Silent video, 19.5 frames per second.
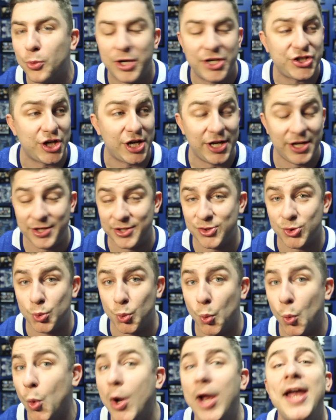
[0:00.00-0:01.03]
which is
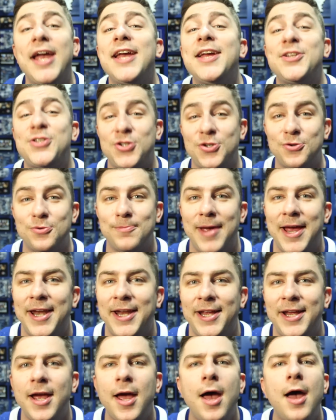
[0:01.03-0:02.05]
way too
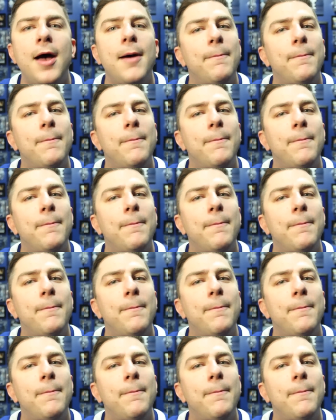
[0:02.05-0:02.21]
many.